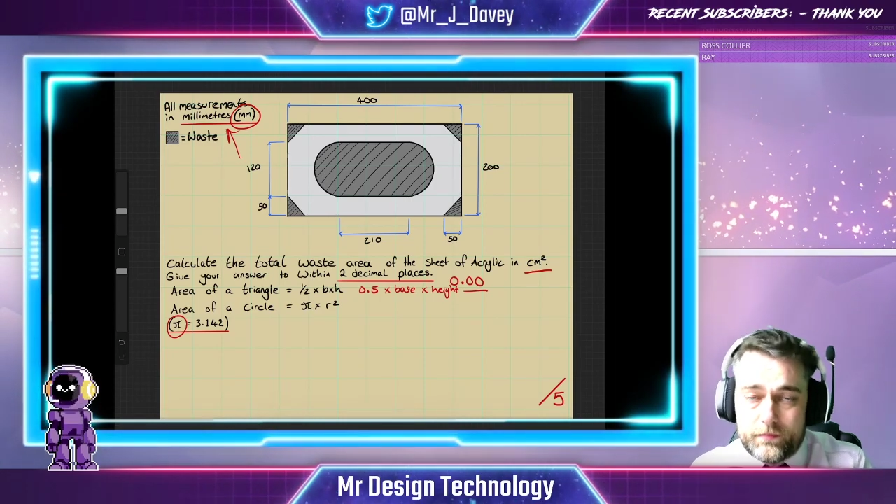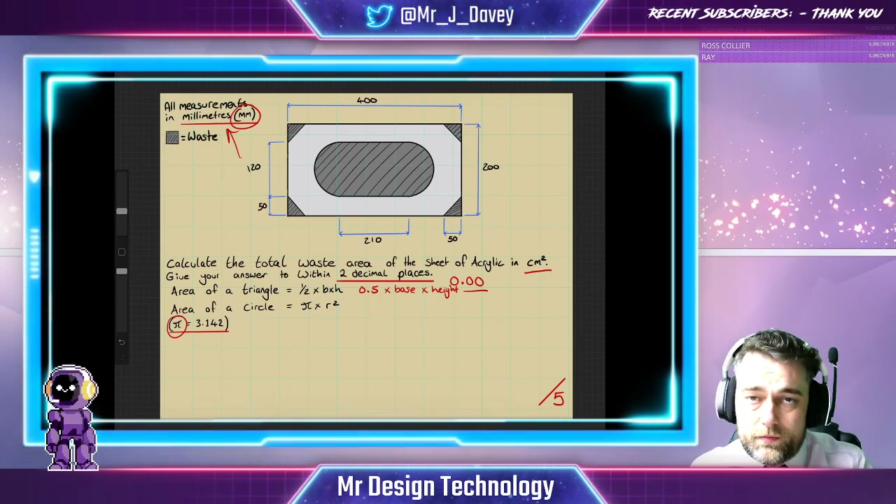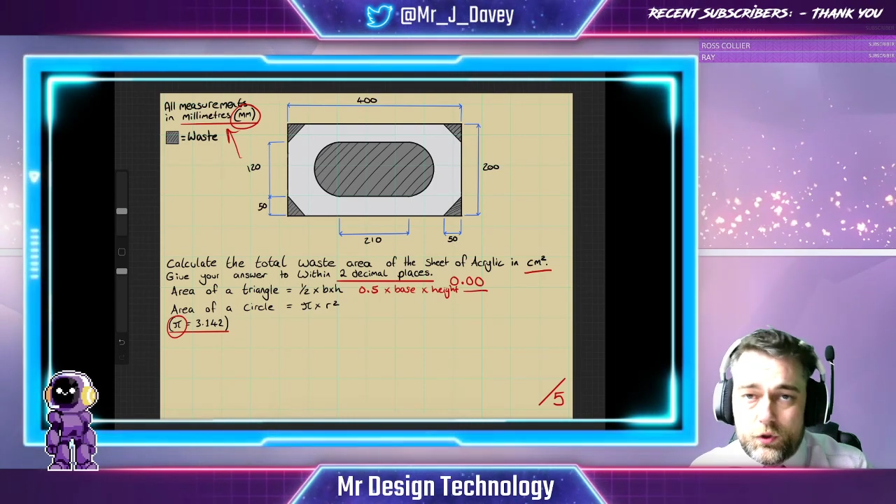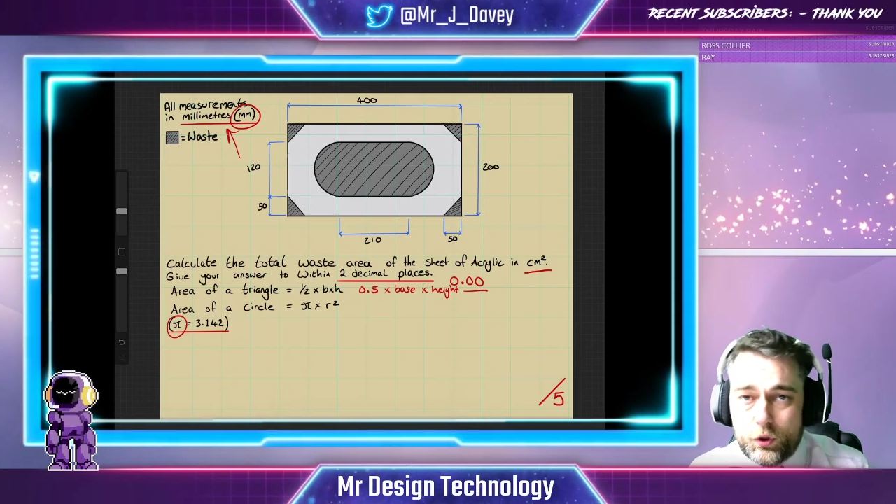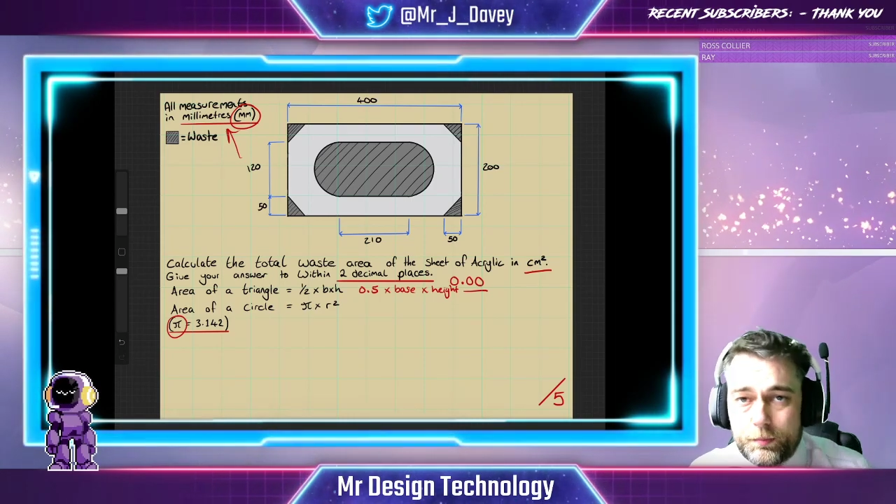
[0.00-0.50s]

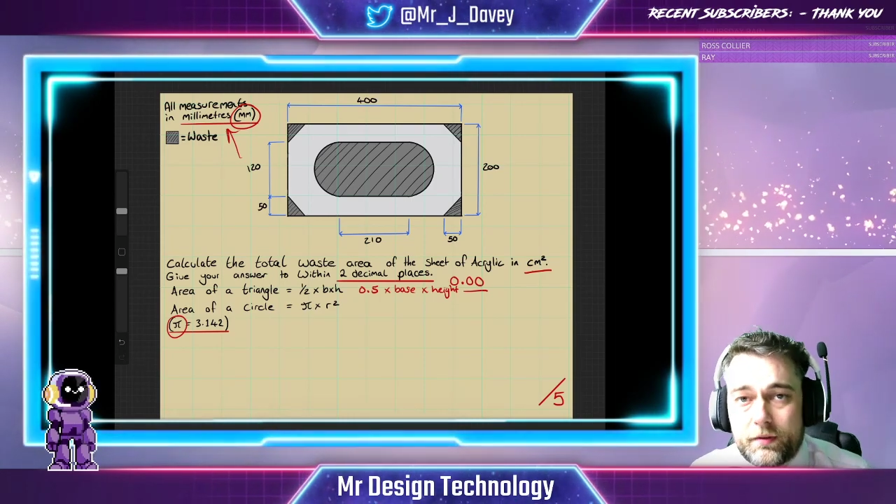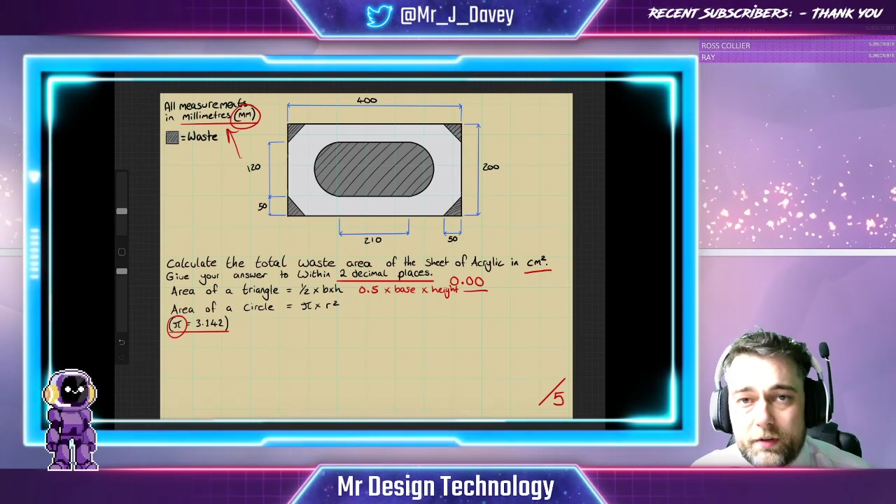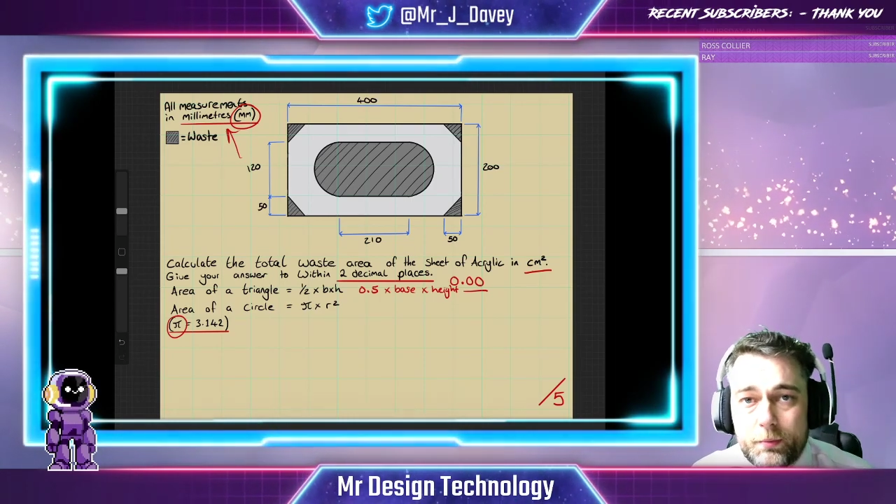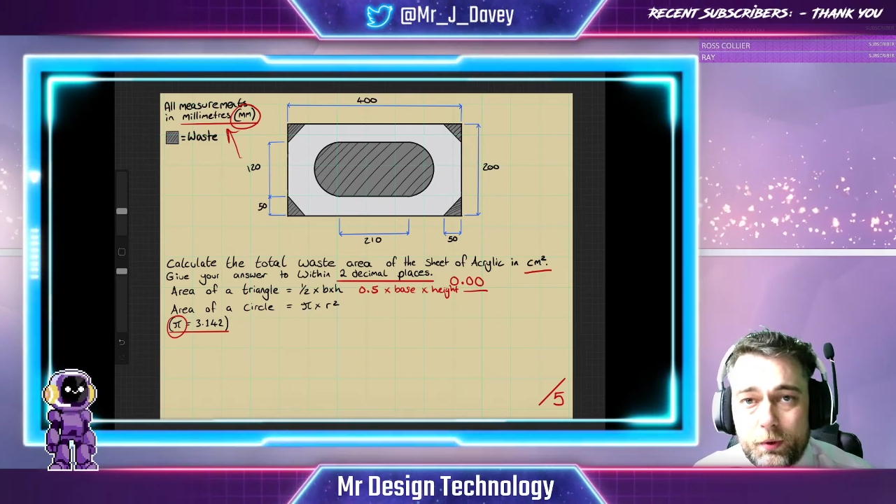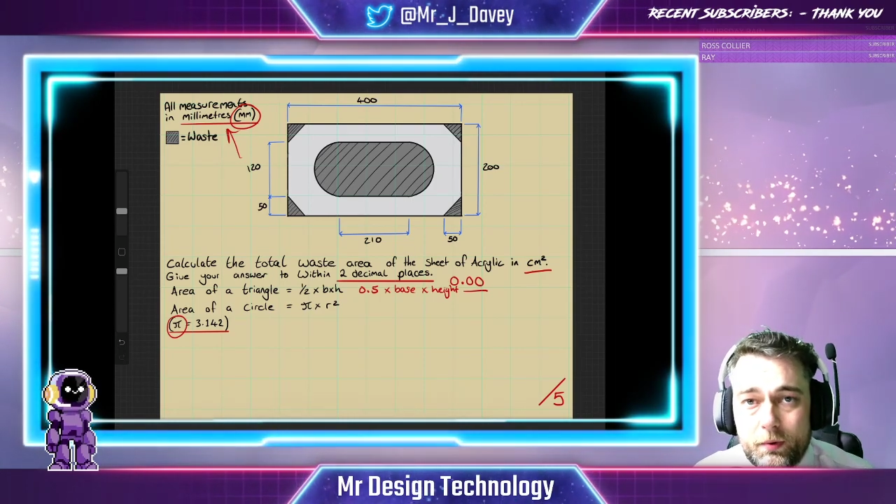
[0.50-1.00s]
It should be
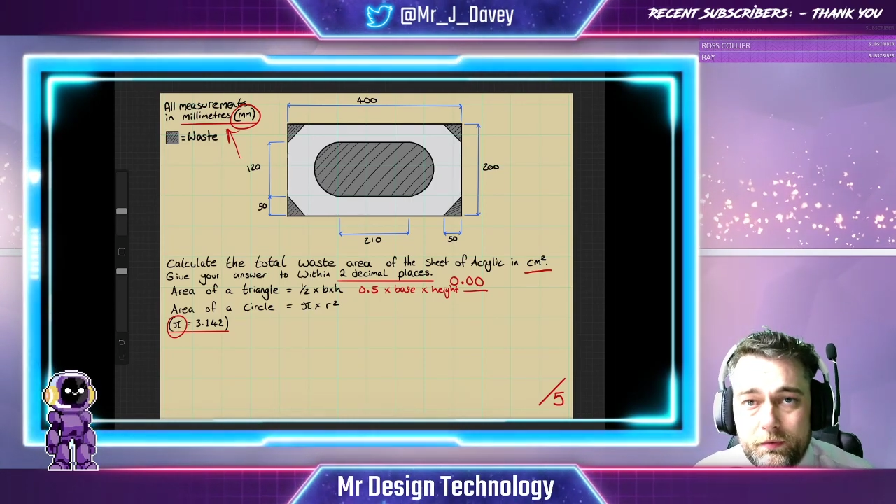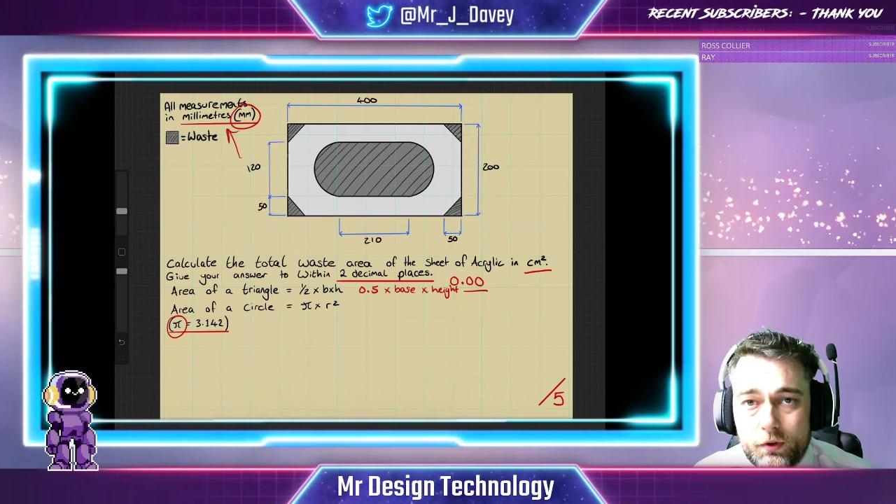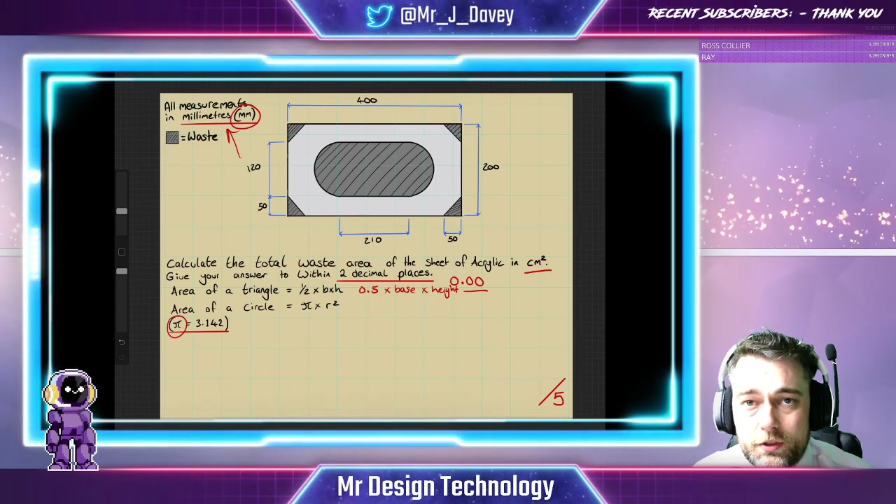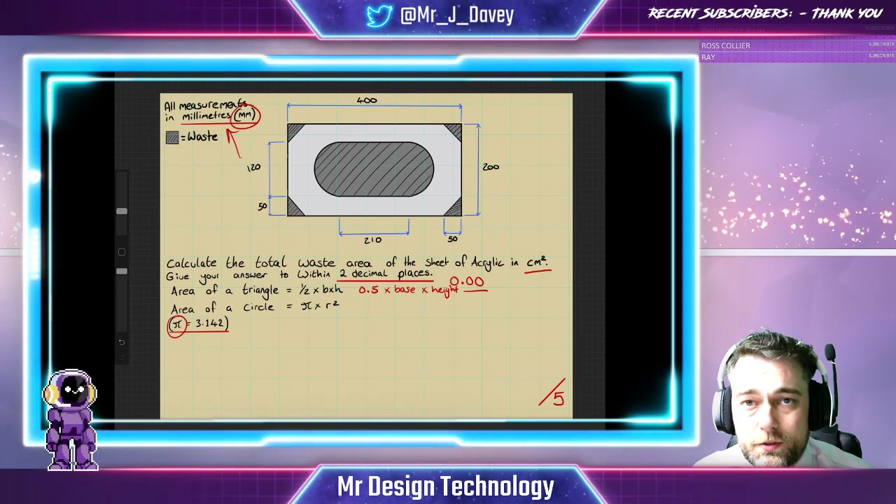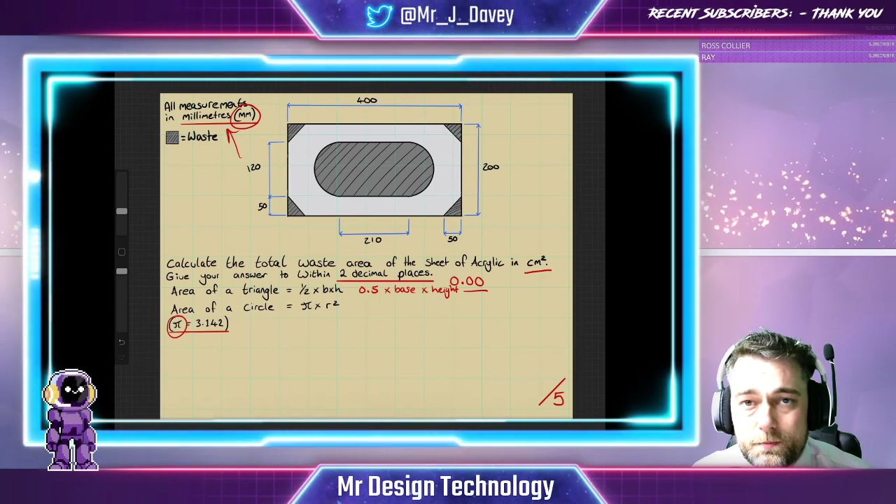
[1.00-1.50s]

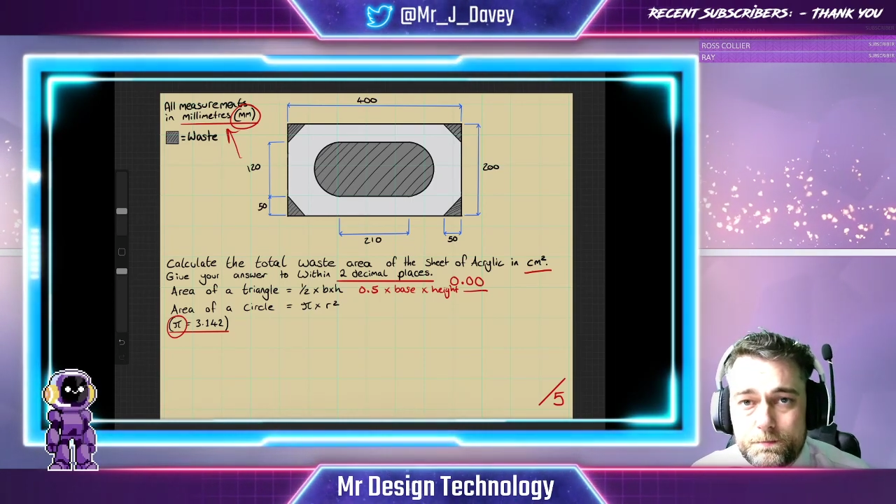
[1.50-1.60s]
3.142.